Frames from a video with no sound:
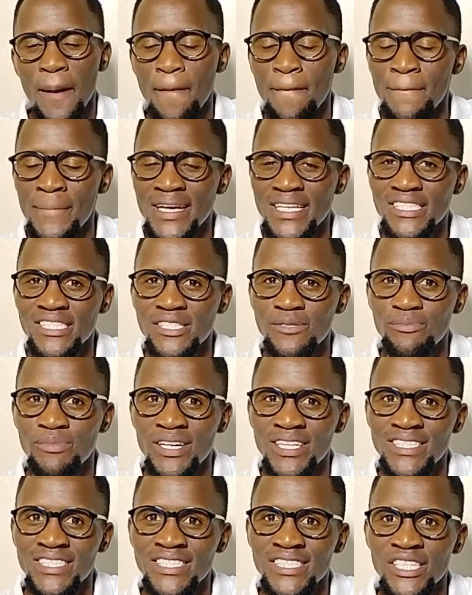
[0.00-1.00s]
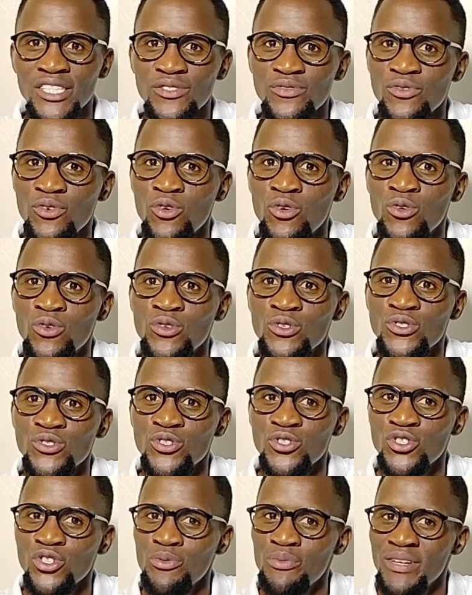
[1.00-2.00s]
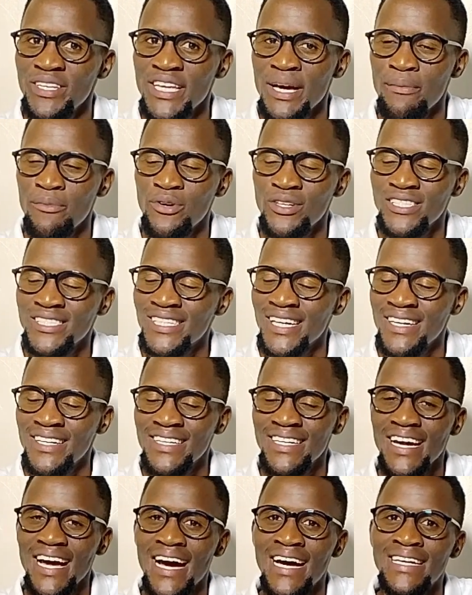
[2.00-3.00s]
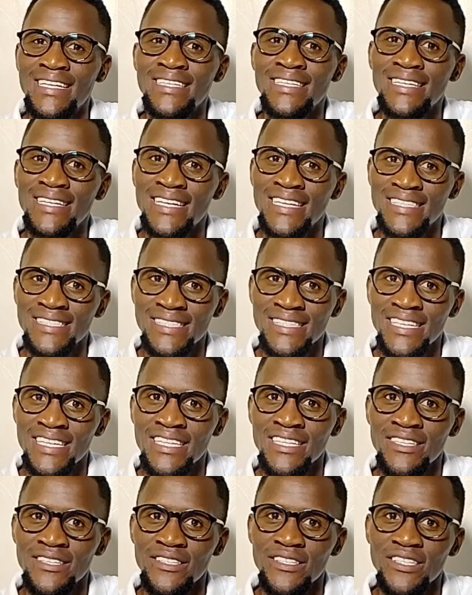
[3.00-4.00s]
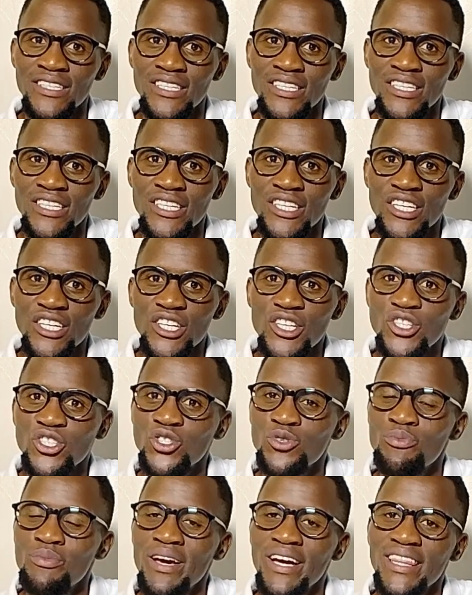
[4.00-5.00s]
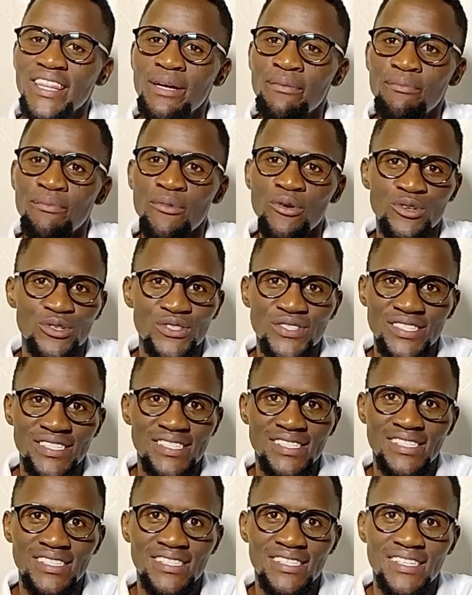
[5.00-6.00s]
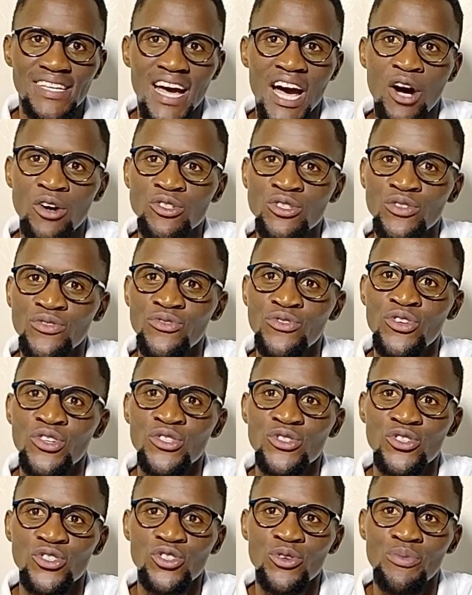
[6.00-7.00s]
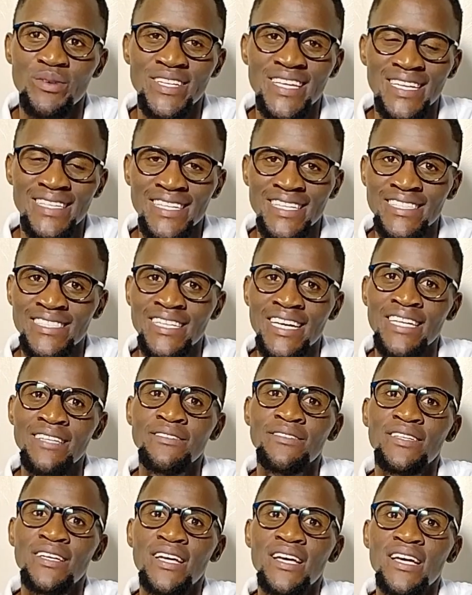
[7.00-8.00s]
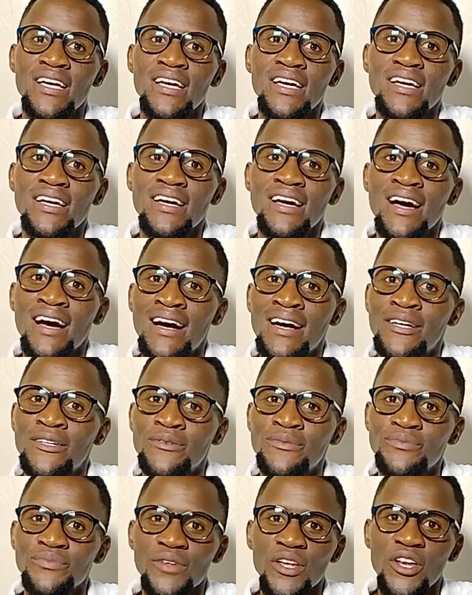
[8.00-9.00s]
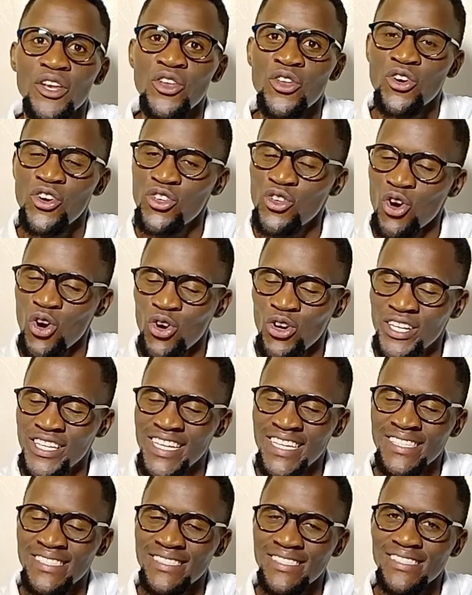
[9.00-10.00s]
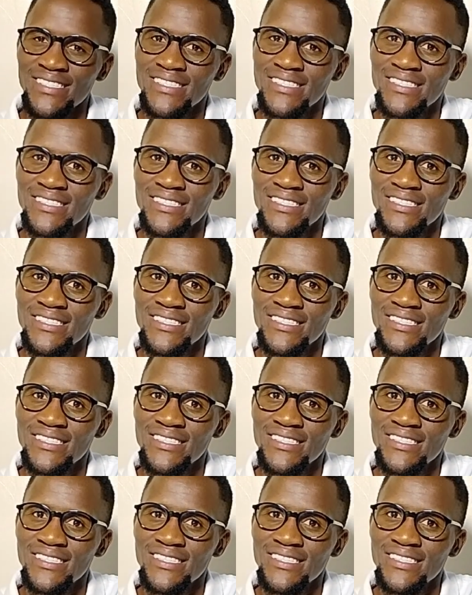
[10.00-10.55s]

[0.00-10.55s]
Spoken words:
Best practices for social media monitoring and listening. To make the most out of your social media data, know your audience.